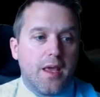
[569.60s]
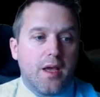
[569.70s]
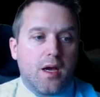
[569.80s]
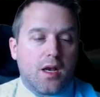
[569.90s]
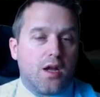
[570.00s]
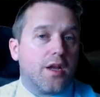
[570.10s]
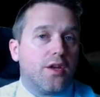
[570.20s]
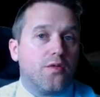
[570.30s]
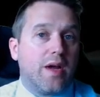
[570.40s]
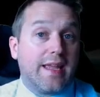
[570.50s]
I'd like
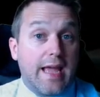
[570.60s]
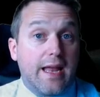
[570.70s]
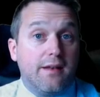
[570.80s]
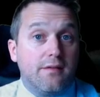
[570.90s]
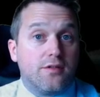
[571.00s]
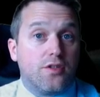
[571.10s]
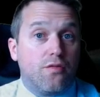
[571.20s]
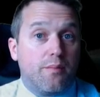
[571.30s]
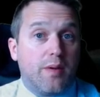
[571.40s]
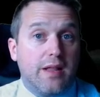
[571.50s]
you again to
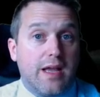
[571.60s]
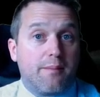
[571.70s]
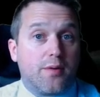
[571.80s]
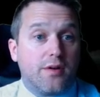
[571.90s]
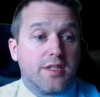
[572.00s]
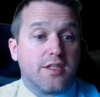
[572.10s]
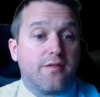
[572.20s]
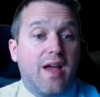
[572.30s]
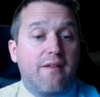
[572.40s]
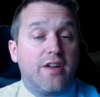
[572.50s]
repeat that process
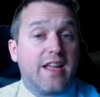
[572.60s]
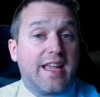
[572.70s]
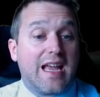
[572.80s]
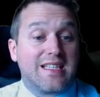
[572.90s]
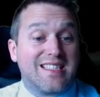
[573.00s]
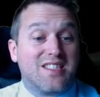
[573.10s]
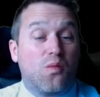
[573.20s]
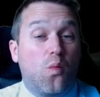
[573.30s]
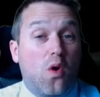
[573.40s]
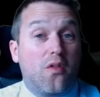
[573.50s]
of having a guess as to
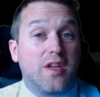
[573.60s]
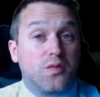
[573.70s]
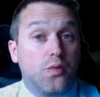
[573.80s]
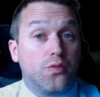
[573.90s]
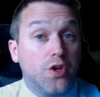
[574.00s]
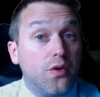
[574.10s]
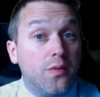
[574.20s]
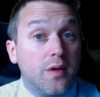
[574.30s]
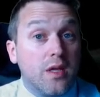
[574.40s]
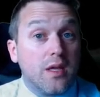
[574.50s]
what this will
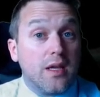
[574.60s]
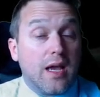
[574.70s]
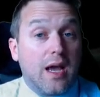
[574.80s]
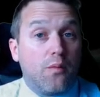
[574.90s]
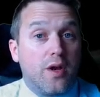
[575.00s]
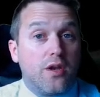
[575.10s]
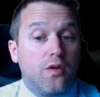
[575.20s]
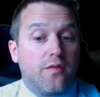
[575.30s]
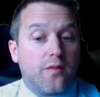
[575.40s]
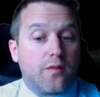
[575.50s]
do, and when
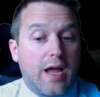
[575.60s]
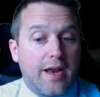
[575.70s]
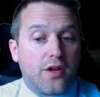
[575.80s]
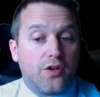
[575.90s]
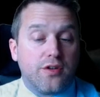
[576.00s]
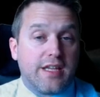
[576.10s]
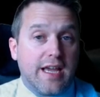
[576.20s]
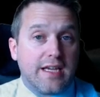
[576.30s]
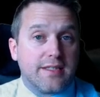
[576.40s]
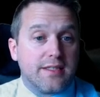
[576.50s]
you've had a good
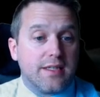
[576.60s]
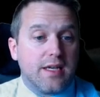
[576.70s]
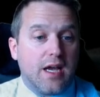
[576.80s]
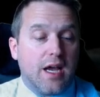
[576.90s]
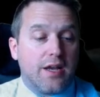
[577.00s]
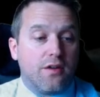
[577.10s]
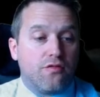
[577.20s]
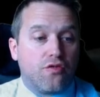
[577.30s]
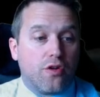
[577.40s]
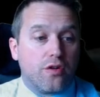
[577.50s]
guess and you've
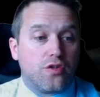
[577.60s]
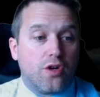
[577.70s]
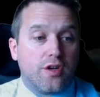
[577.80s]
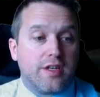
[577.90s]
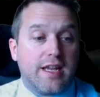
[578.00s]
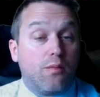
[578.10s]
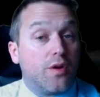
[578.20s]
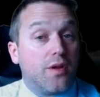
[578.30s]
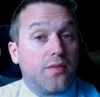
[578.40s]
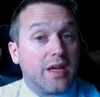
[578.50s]
jotted down
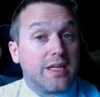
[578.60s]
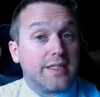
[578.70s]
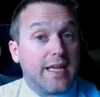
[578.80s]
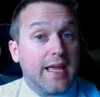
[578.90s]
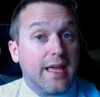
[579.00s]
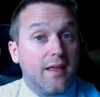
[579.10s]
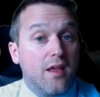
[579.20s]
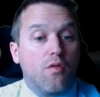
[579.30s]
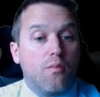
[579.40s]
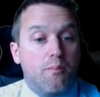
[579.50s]
what you think is here,
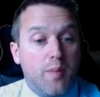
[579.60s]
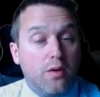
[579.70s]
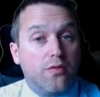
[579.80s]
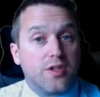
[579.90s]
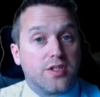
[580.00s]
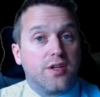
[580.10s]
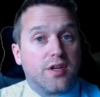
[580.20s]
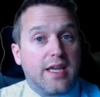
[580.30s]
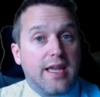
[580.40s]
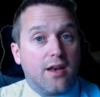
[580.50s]
build the
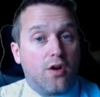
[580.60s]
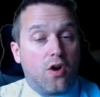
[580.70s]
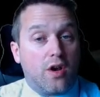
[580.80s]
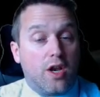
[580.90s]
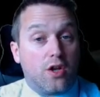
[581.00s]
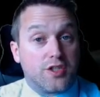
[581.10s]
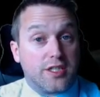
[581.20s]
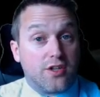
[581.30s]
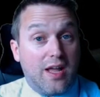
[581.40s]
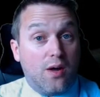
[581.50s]
circuit in
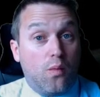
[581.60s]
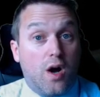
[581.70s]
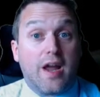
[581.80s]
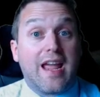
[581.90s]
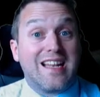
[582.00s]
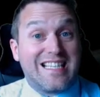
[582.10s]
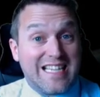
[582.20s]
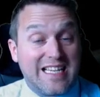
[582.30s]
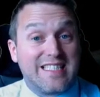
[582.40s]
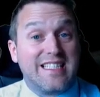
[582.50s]
logic.ly and
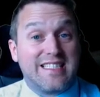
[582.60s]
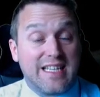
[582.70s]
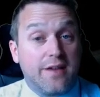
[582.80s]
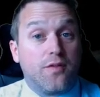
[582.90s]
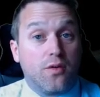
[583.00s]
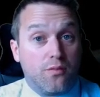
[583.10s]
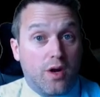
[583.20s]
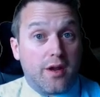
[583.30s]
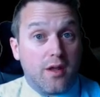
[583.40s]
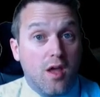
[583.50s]
test to see if you're
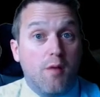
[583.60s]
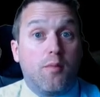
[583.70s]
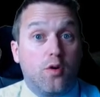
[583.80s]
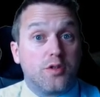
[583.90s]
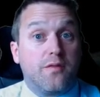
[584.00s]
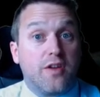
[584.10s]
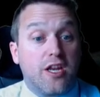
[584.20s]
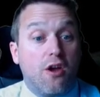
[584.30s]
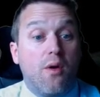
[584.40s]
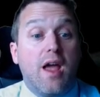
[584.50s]
right. Pause the
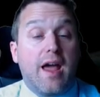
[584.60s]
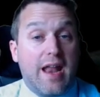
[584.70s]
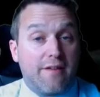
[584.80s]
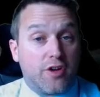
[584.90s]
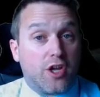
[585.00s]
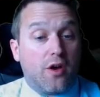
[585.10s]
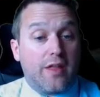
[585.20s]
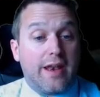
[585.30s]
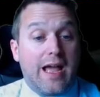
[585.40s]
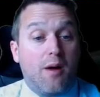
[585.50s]
video and have a go at
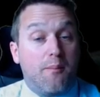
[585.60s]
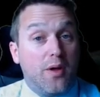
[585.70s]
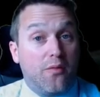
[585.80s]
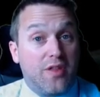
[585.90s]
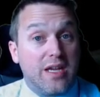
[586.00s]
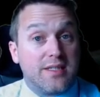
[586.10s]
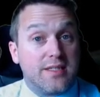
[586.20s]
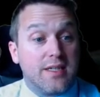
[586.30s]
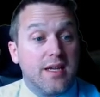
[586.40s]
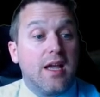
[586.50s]
that now. Build
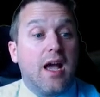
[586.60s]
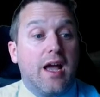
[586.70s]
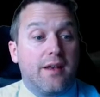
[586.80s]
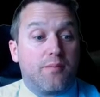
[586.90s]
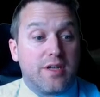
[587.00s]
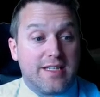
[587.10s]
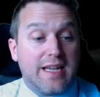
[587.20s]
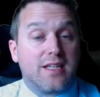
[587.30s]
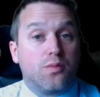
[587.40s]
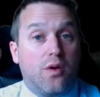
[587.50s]
this and
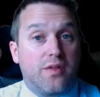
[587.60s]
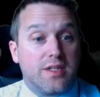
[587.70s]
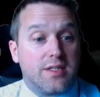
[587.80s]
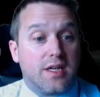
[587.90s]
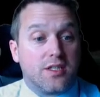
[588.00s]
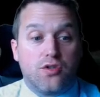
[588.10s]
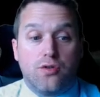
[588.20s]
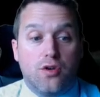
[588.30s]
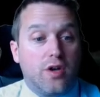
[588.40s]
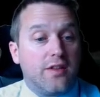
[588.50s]
predict what this does. Do
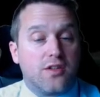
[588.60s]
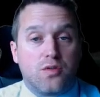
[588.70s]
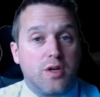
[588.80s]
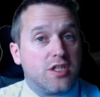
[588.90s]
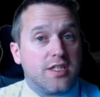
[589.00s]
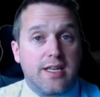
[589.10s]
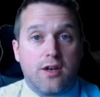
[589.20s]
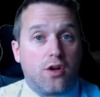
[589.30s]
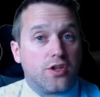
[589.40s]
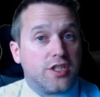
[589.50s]
not hit the switches
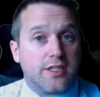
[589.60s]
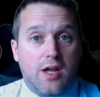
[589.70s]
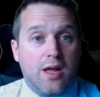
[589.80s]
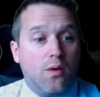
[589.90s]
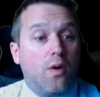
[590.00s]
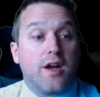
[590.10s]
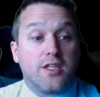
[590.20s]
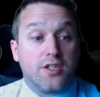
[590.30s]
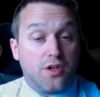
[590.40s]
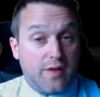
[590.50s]
in logic.ly
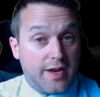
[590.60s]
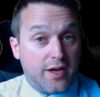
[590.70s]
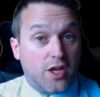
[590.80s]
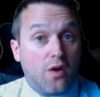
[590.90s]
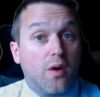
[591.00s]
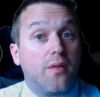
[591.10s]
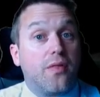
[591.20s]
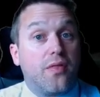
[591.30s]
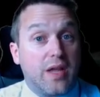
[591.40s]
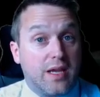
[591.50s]
until you've had a go at
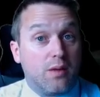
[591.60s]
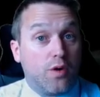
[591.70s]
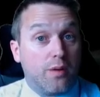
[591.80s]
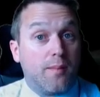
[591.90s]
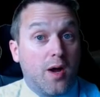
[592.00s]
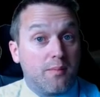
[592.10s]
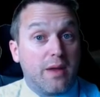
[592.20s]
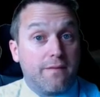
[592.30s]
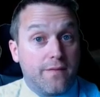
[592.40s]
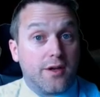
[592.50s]
thinking what it might
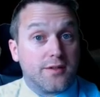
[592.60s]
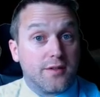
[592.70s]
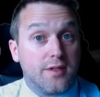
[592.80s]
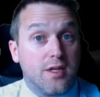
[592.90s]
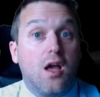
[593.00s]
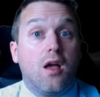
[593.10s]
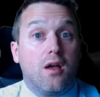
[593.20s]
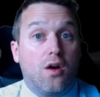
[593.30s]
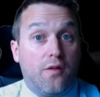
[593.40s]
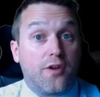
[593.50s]
be first.
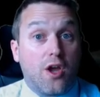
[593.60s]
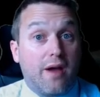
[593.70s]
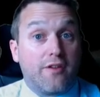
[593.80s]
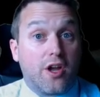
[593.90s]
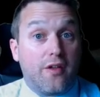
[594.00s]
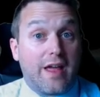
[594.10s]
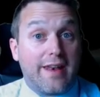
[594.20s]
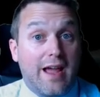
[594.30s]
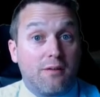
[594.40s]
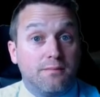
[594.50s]
Off you go, have a go at that
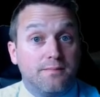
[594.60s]
now.